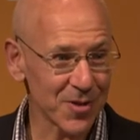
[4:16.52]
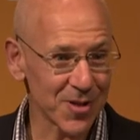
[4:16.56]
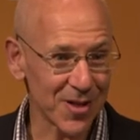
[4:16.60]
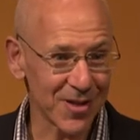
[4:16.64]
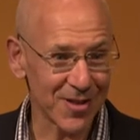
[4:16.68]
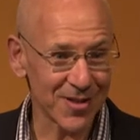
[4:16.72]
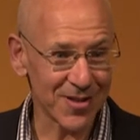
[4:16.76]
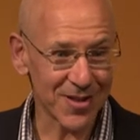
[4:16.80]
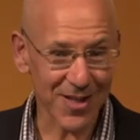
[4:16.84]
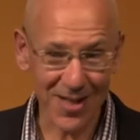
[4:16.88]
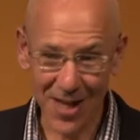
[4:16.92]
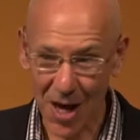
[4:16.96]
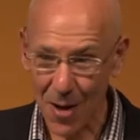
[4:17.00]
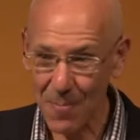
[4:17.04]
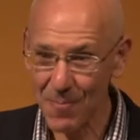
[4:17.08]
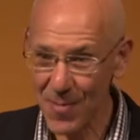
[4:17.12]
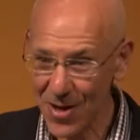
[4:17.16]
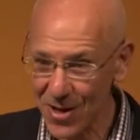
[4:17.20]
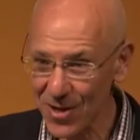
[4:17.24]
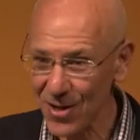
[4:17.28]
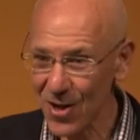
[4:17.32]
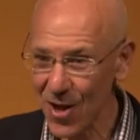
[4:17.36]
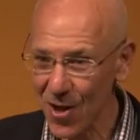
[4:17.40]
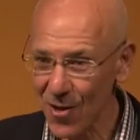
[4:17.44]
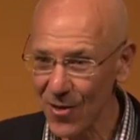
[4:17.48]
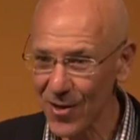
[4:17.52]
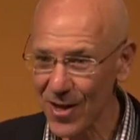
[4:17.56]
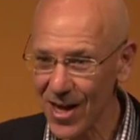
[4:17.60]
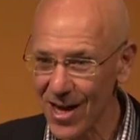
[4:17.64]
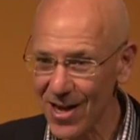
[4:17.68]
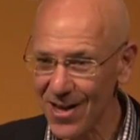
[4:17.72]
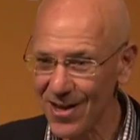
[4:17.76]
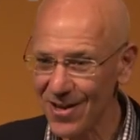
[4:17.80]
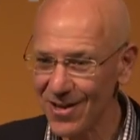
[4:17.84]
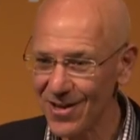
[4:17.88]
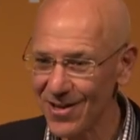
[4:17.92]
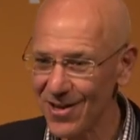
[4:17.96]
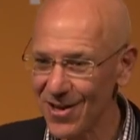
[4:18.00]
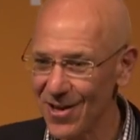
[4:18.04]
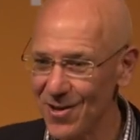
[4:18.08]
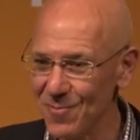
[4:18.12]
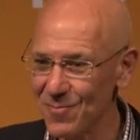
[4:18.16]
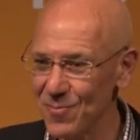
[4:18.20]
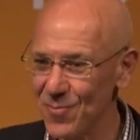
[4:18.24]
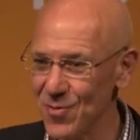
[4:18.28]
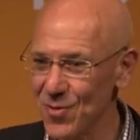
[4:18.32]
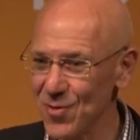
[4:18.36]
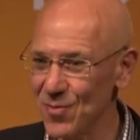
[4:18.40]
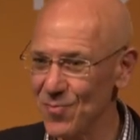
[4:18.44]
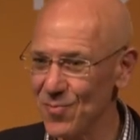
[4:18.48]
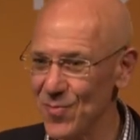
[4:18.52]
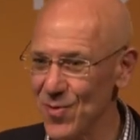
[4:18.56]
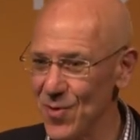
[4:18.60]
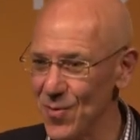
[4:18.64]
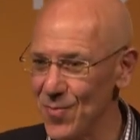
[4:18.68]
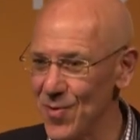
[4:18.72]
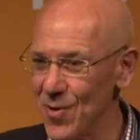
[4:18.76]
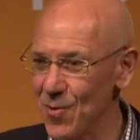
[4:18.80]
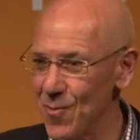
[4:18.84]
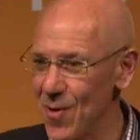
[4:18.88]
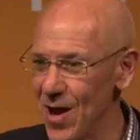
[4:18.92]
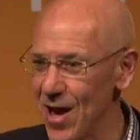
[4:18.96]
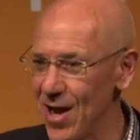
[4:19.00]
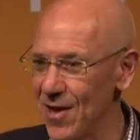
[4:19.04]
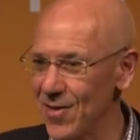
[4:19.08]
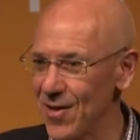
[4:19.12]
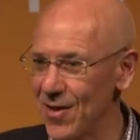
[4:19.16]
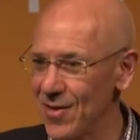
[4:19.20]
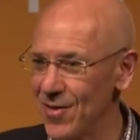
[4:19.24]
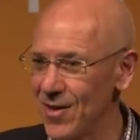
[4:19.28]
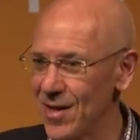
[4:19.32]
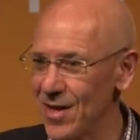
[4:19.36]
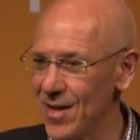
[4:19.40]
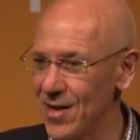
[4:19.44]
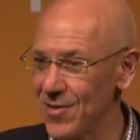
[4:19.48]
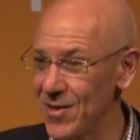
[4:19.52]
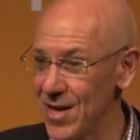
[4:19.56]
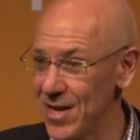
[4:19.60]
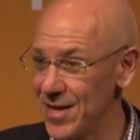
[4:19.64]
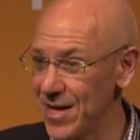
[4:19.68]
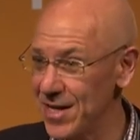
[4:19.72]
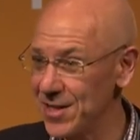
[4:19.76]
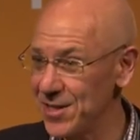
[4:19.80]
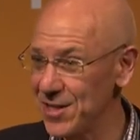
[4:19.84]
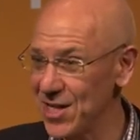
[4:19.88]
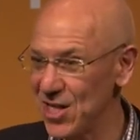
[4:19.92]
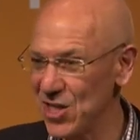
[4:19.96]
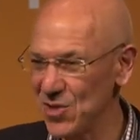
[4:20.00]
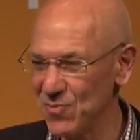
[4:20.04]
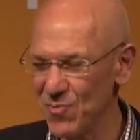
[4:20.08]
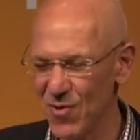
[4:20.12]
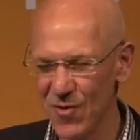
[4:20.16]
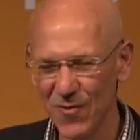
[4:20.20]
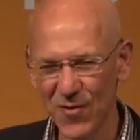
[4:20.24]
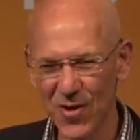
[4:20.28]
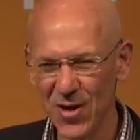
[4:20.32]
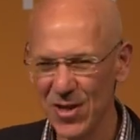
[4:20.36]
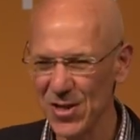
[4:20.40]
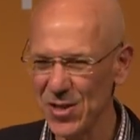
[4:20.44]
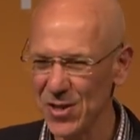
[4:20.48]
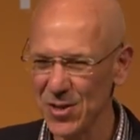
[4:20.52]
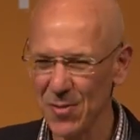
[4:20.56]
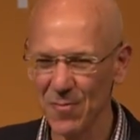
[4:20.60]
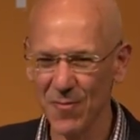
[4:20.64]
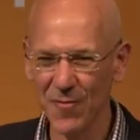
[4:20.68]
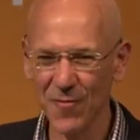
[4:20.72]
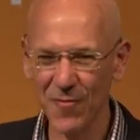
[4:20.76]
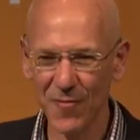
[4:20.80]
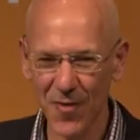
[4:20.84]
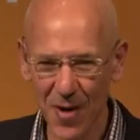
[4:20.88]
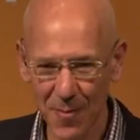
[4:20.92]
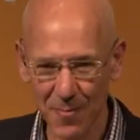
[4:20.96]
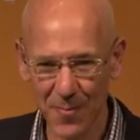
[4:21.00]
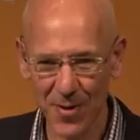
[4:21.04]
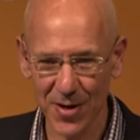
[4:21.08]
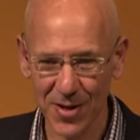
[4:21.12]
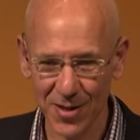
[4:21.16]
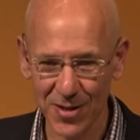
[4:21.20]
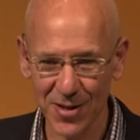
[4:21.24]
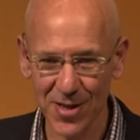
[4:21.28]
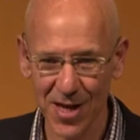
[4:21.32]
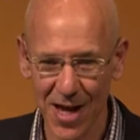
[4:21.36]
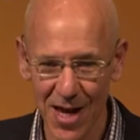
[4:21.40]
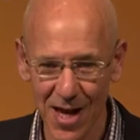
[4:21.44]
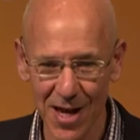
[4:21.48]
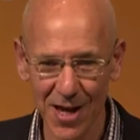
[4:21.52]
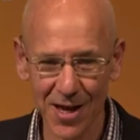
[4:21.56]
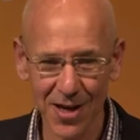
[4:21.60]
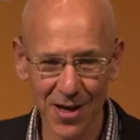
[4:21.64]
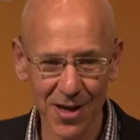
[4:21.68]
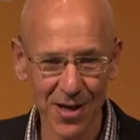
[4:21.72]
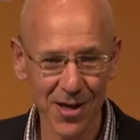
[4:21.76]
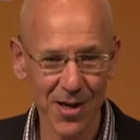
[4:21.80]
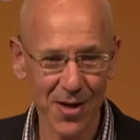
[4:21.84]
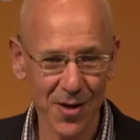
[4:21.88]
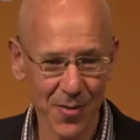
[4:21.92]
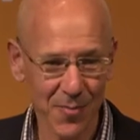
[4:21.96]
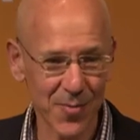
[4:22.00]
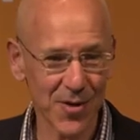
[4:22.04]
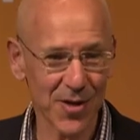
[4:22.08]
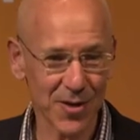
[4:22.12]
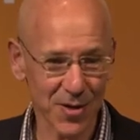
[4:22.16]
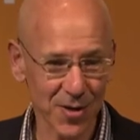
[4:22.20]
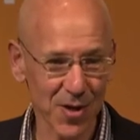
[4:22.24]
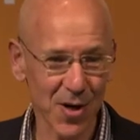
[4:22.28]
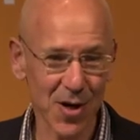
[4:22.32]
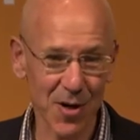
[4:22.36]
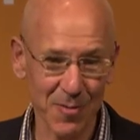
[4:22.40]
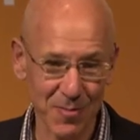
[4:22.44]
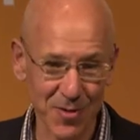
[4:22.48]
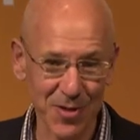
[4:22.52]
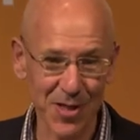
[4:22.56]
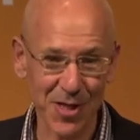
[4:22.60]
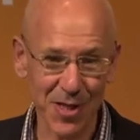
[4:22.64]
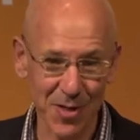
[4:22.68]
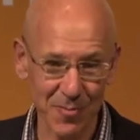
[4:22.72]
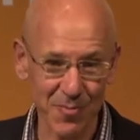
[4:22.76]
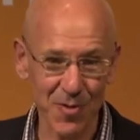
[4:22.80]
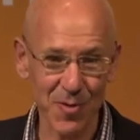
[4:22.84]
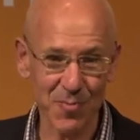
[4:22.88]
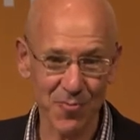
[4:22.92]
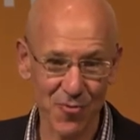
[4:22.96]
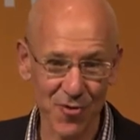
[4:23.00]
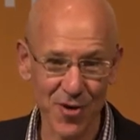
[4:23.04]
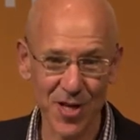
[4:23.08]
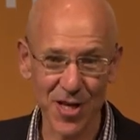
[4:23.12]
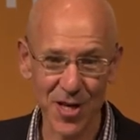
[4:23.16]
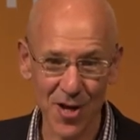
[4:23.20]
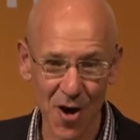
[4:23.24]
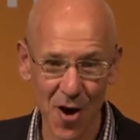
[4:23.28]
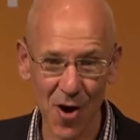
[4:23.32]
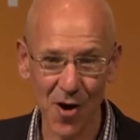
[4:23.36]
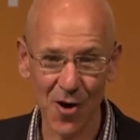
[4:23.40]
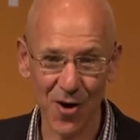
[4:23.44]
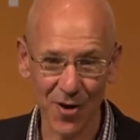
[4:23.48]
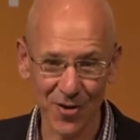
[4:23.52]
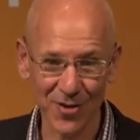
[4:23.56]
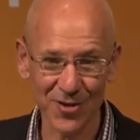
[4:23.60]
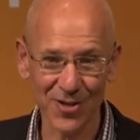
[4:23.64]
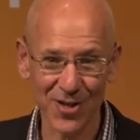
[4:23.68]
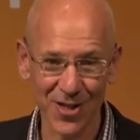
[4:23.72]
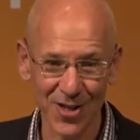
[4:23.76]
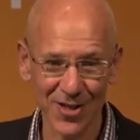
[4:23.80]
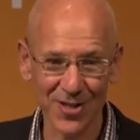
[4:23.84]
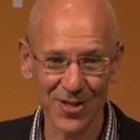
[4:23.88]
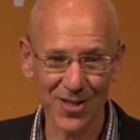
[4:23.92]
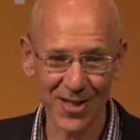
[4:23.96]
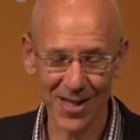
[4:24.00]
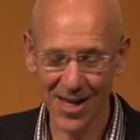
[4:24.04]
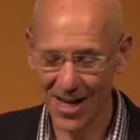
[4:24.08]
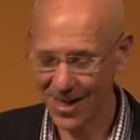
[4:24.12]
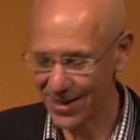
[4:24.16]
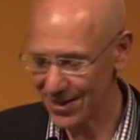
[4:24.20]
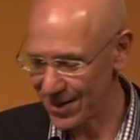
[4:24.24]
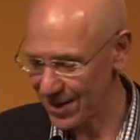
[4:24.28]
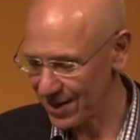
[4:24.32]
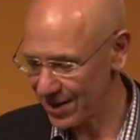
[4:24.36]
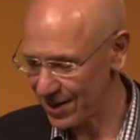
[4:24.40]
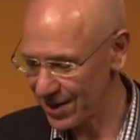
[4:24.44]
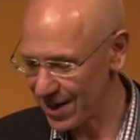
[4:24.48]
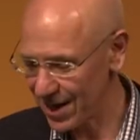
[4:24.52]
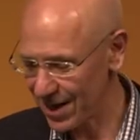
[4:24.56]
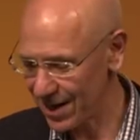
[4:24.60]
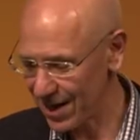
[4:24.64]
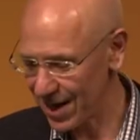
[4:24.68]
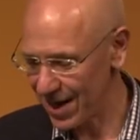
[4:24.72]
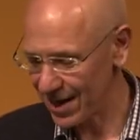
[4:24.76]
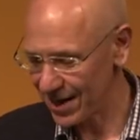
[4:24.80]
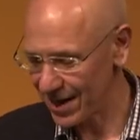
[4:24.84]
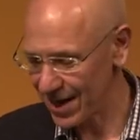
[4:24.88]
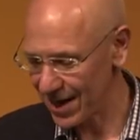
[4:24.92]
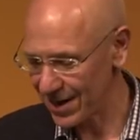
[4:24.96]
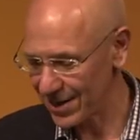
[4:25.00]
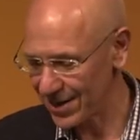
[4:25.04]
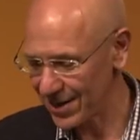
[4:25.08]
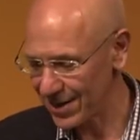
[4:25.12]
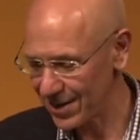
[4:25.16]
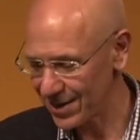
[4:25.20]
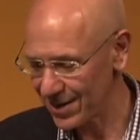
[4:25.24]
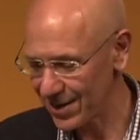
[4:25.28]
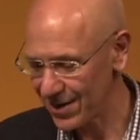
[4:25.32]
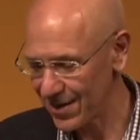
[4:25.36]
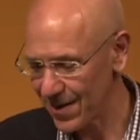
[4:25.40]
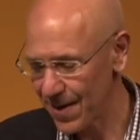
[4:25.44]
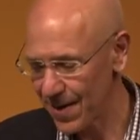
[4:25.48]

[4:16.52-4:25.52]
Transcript: to, to get mental health care. Um, you'll, you'll be aware that the, the NHS provides some fabulous care but at times it can be pretty hard to, to get in and, and get it.